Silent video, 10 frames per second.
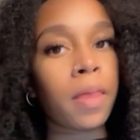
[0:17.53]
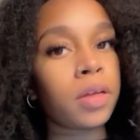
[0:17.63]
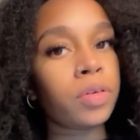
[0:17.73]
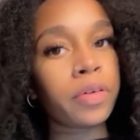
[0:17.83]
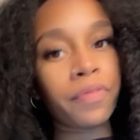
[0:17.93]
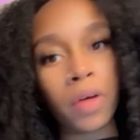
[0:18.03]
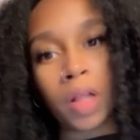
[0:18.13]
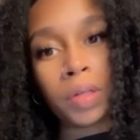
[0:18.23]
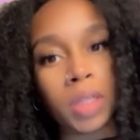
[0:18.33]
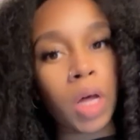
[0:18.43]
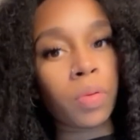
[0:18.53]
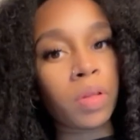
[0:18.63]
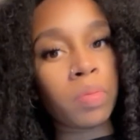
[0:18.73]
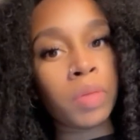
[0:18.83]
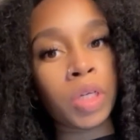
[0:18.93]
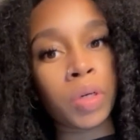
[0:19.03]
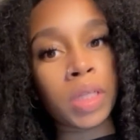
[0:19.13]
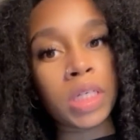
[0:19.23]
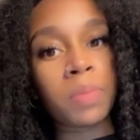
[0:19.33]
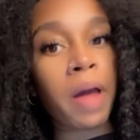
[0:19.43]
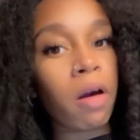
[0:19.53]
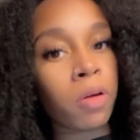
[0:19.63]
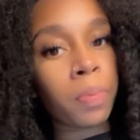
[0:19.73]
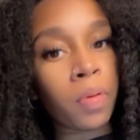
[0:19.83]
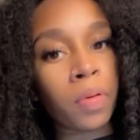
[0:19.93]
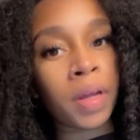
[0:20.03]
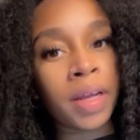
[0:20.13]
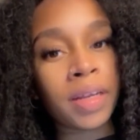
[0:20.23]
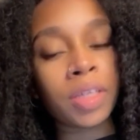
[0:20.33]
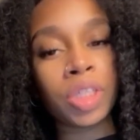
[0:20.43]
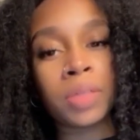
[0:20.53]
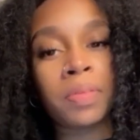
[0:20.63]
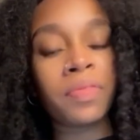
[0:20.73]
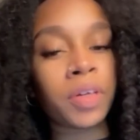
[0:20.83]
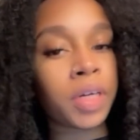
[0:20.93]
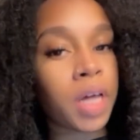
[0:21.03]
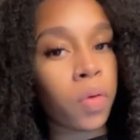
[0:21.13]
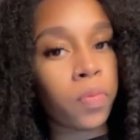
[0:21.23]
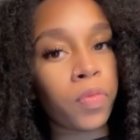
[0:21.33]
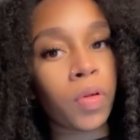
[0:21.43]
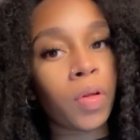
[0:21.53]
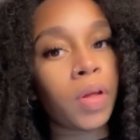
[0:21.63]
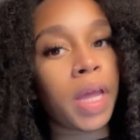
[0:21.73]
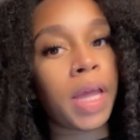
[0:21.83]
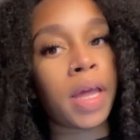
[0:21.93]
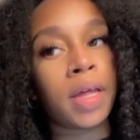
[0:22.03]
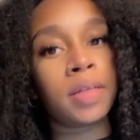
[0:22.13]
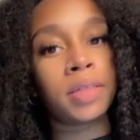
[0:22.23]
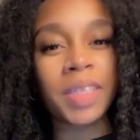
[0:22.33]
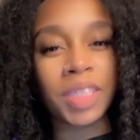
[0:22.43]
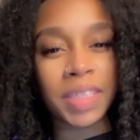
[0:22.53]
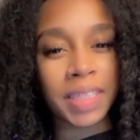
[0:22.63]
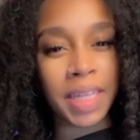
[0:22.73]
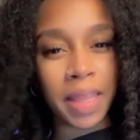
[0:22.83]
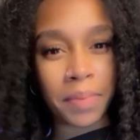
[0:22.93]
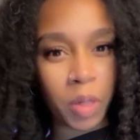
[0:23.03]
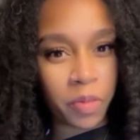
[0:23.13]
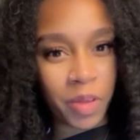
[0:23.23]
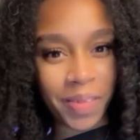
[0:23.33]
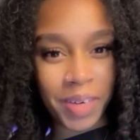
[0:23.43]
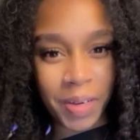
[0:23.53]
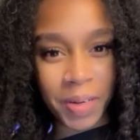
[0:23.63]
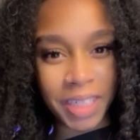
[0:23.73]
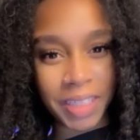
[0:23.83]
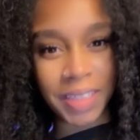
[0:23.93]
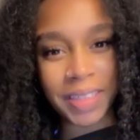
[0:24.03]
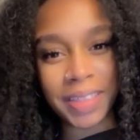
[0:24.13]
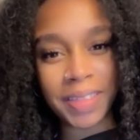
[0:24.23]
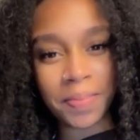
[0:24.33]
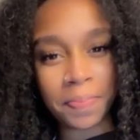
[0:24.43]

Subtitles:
you can follow along with me during this PowerPoint. It should be very helpful, and just let me know if you have any questions.